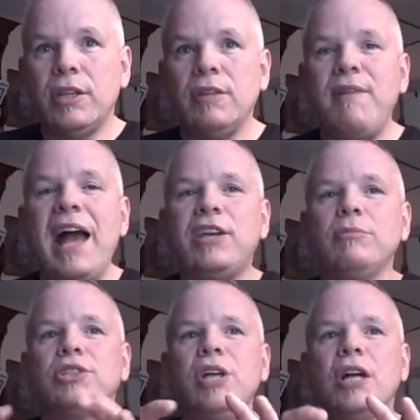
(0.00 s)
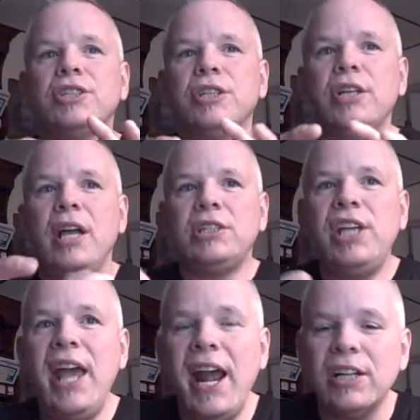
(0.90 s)
The vacuum suction
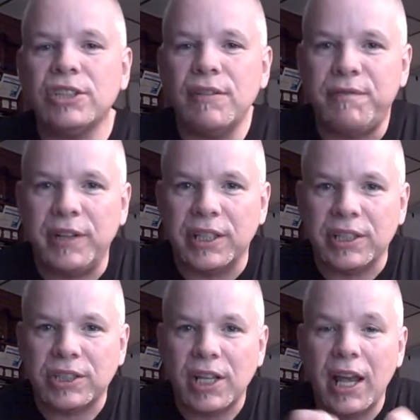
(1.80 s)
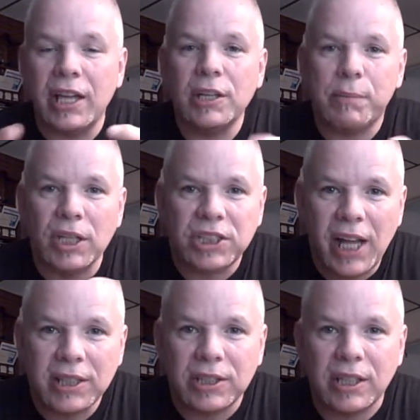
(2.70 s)
tears the fetus and the
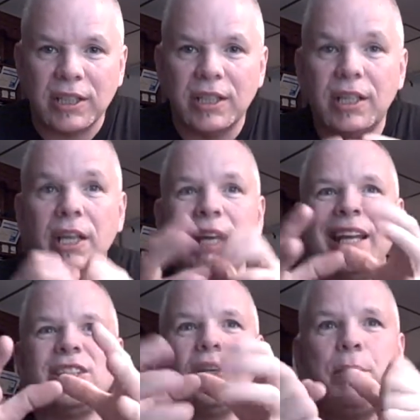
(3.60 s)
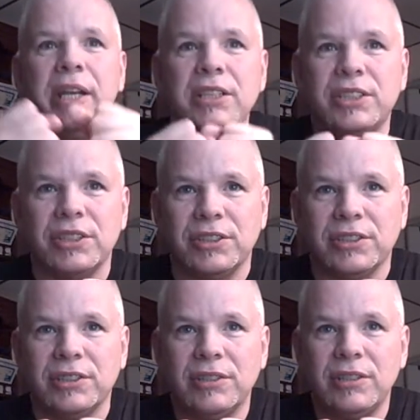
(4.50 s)
placenta into
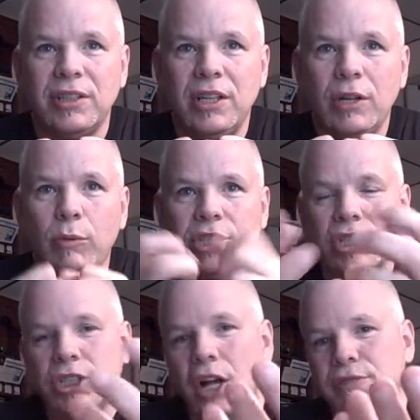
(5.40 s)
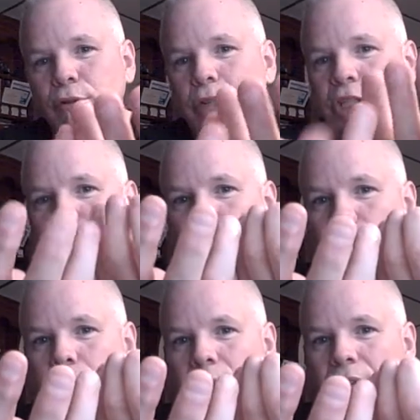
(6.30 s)
pieces, which is sucked through a
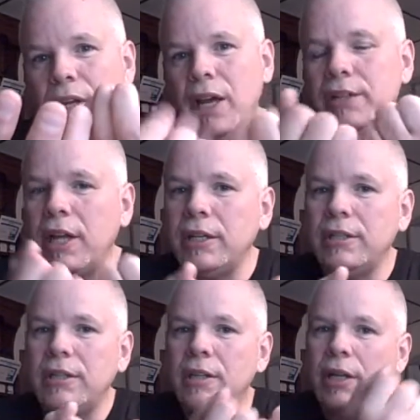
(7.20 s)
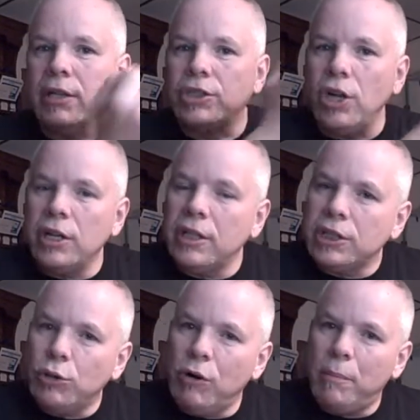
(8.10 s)
tube and then inserted
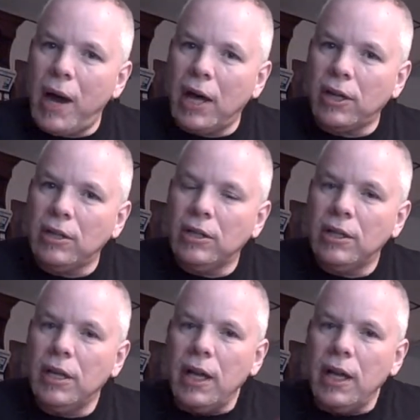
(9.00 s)
into a bottle